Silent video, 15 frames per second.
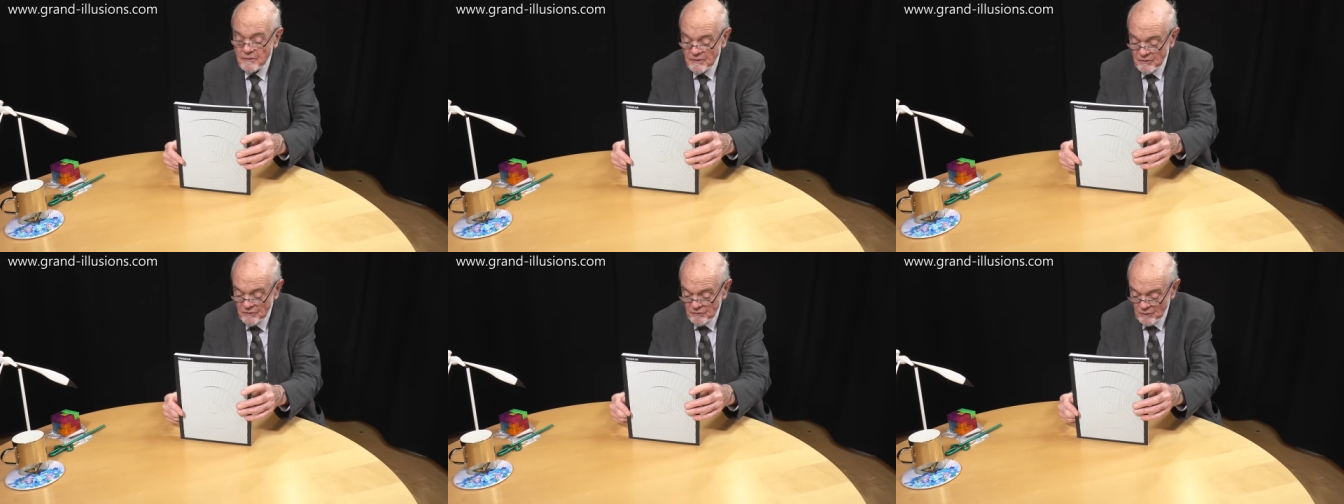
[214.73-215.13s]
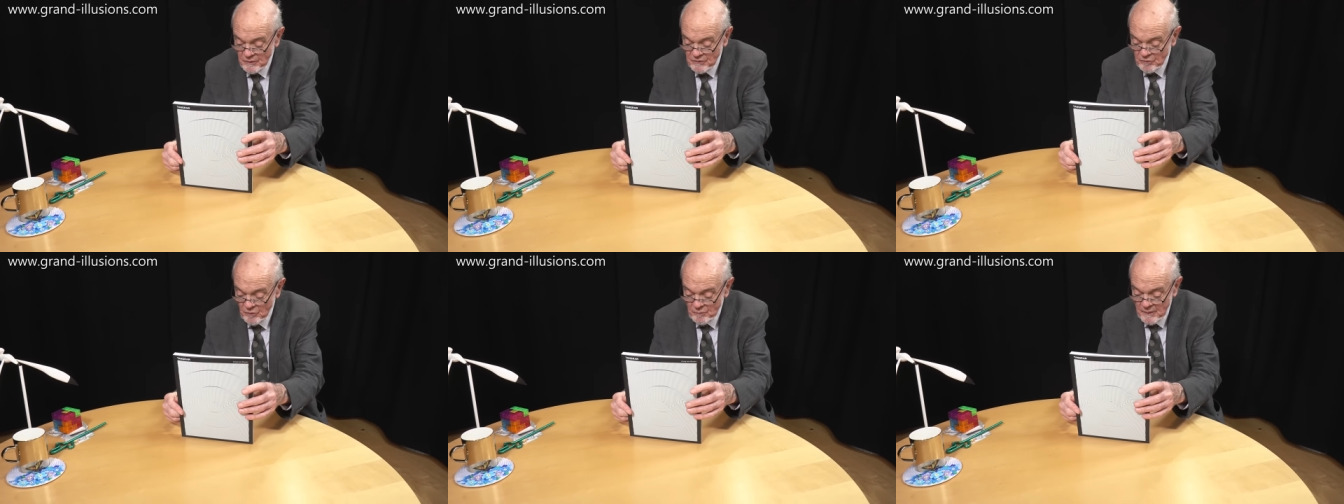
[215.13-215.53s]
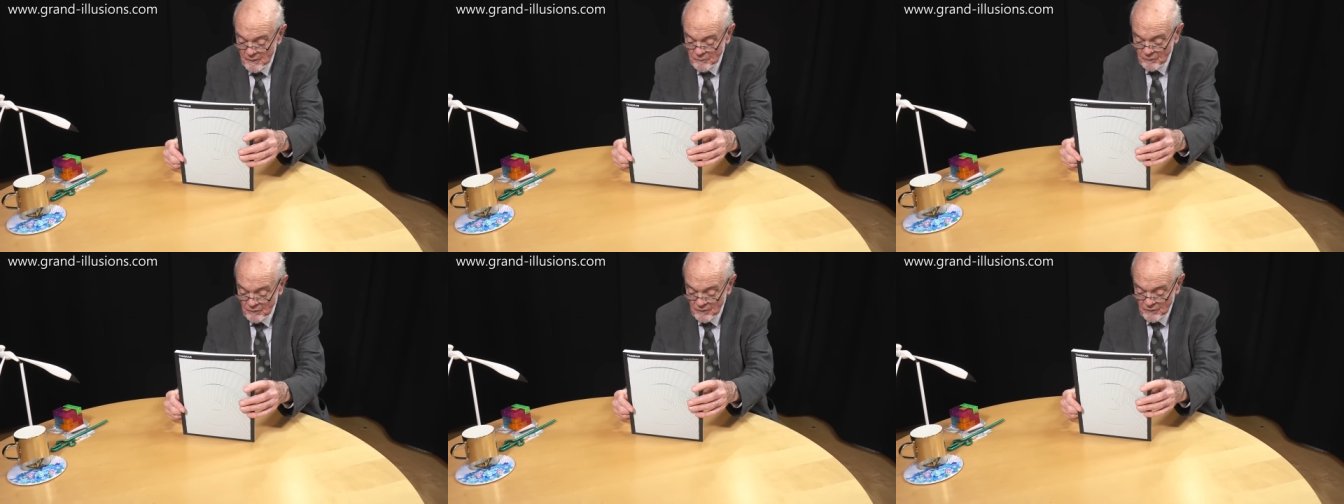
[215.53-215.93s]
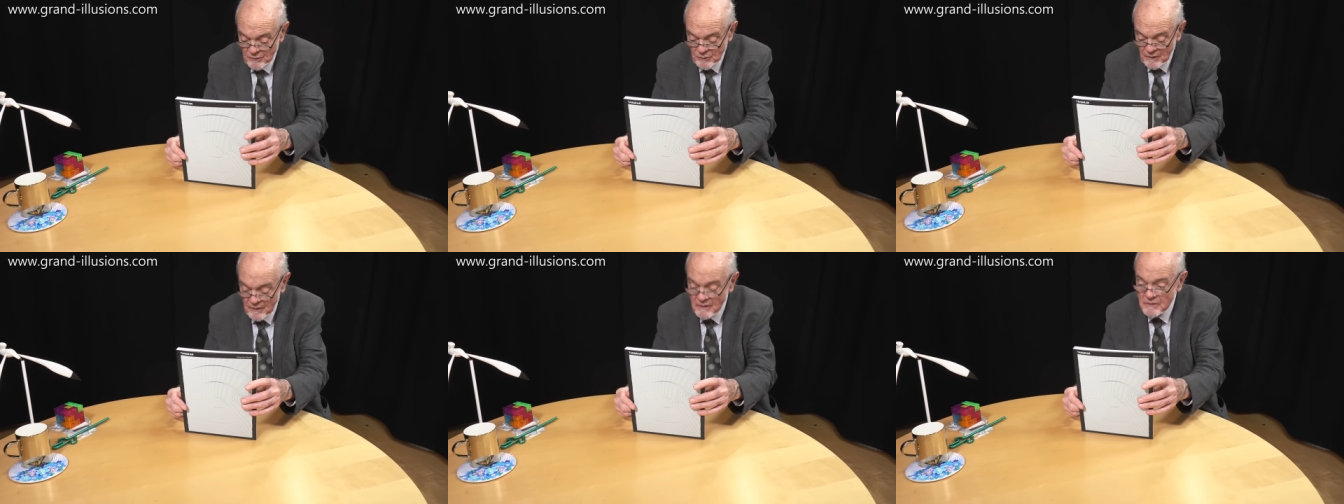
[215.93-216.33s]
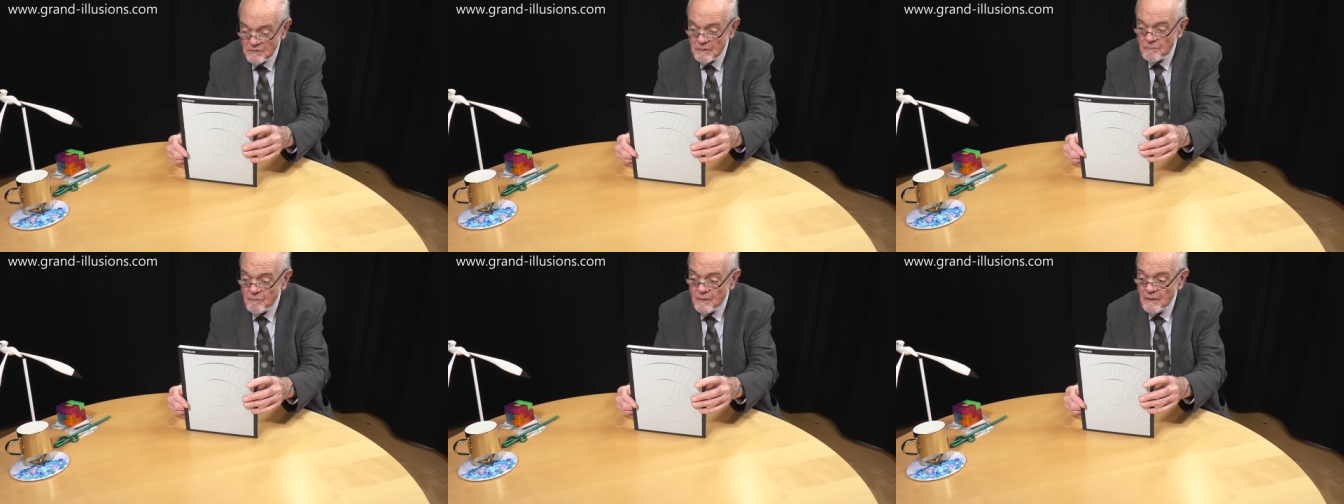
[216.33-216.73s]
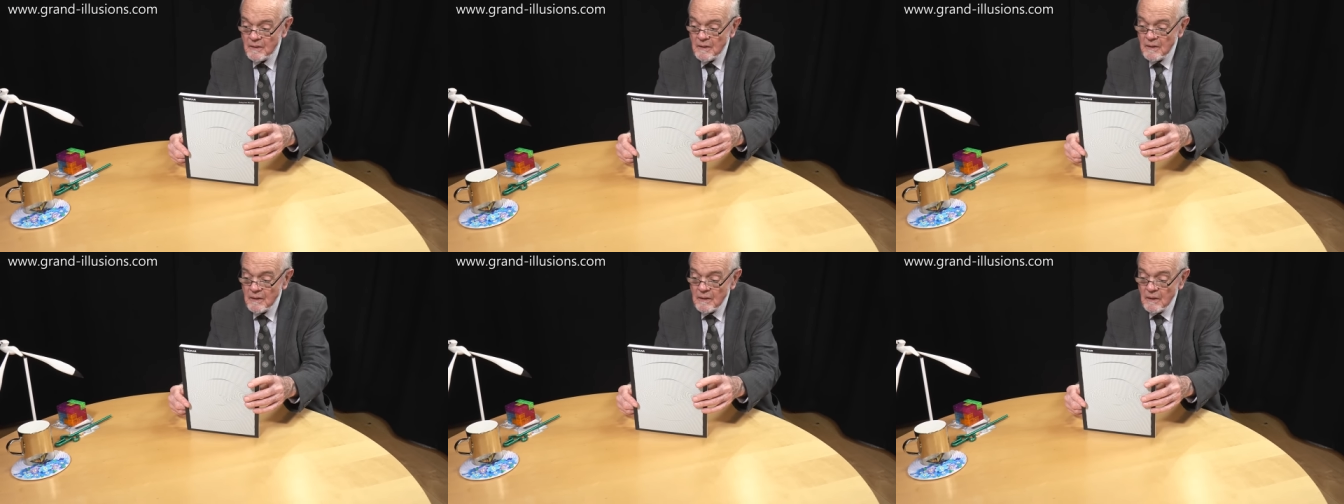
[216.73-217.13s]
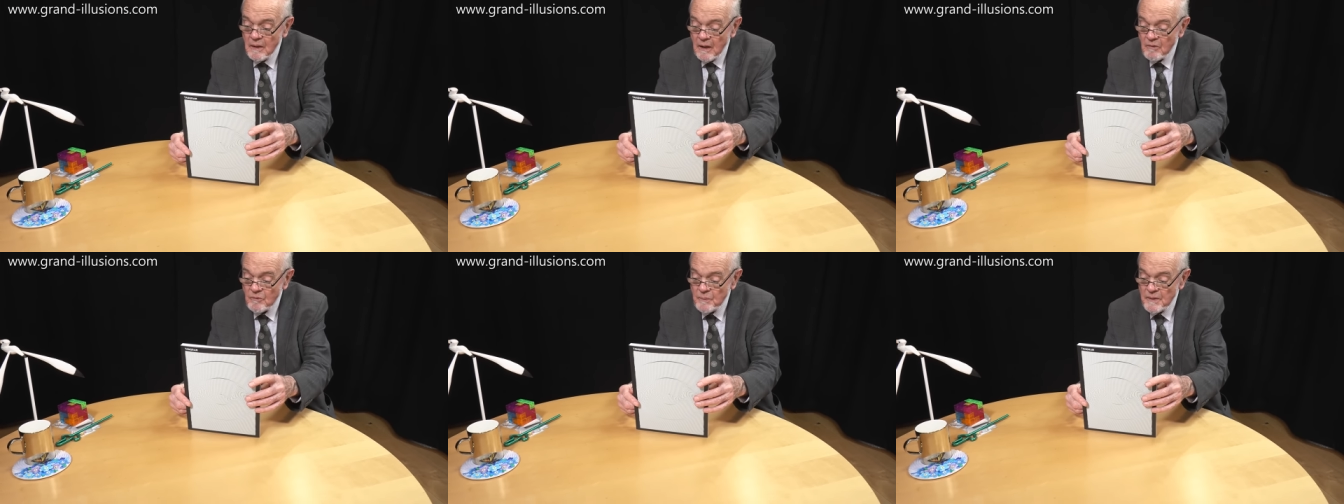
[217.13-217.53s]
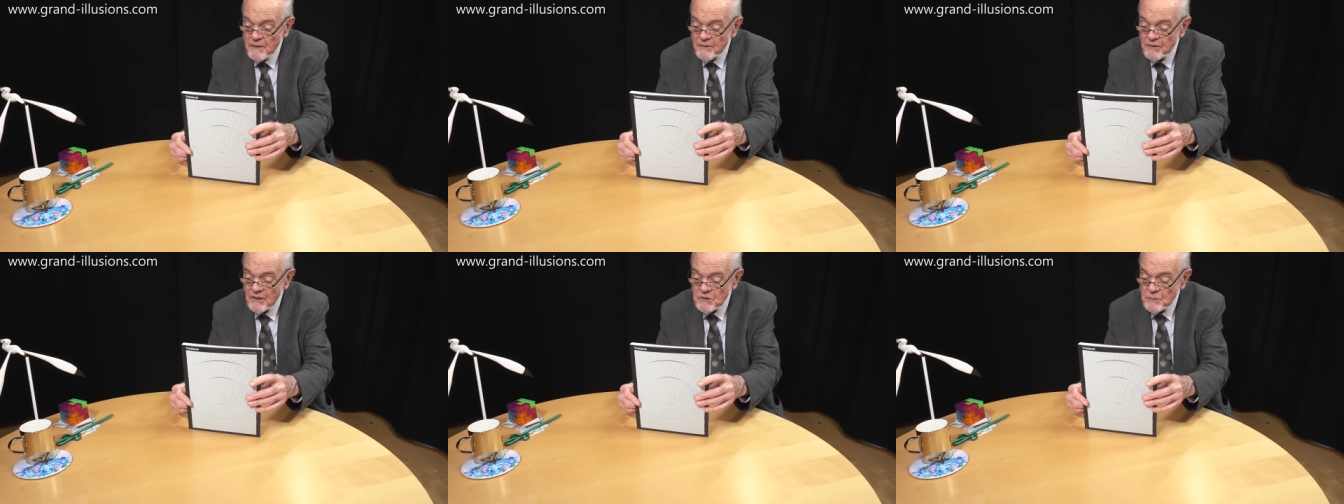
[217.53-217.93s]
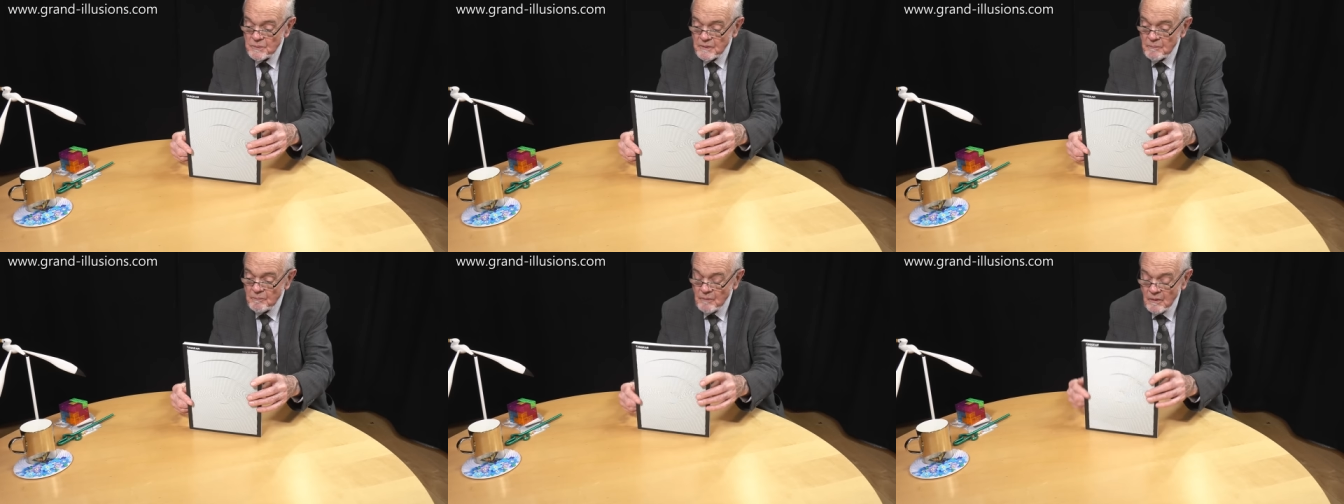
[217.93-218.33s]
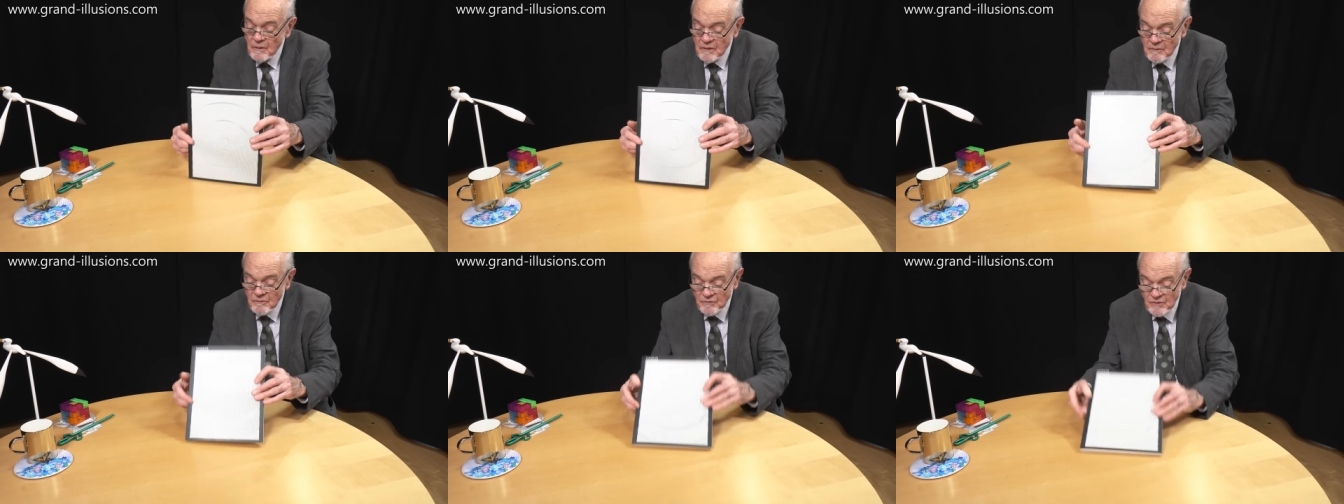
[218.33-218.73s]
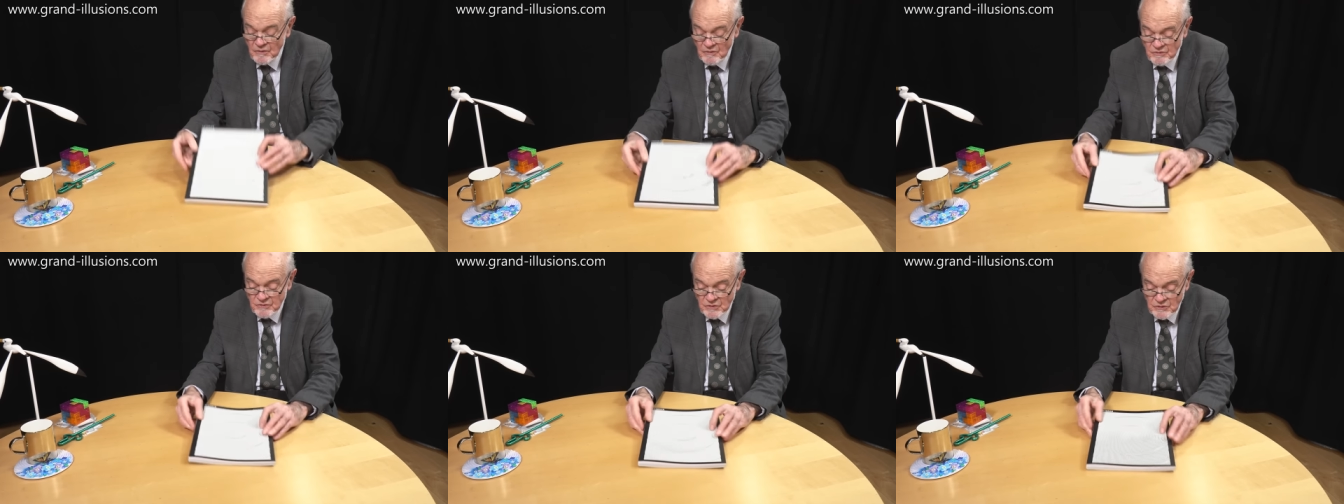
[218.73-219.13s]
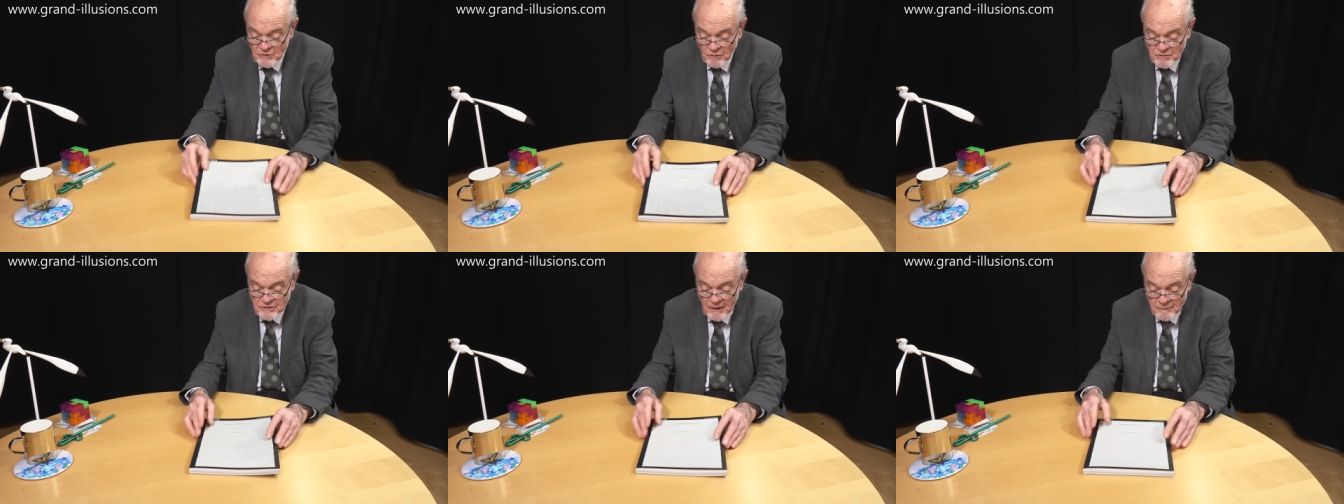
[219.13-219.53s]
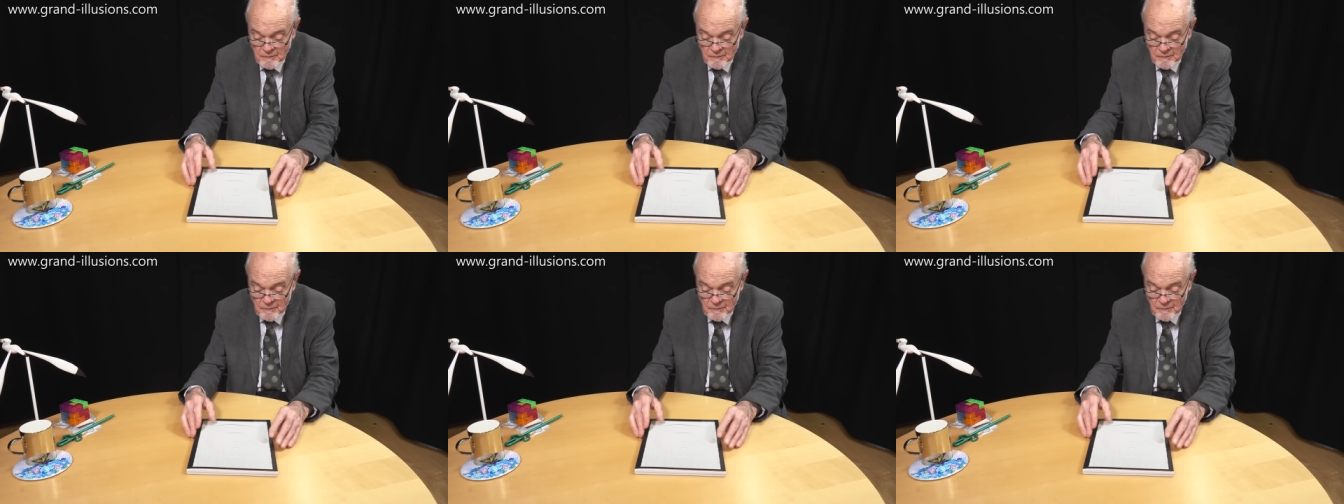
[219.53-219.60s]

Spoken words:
These wonderful people who are, I've been in touch with them for a long time.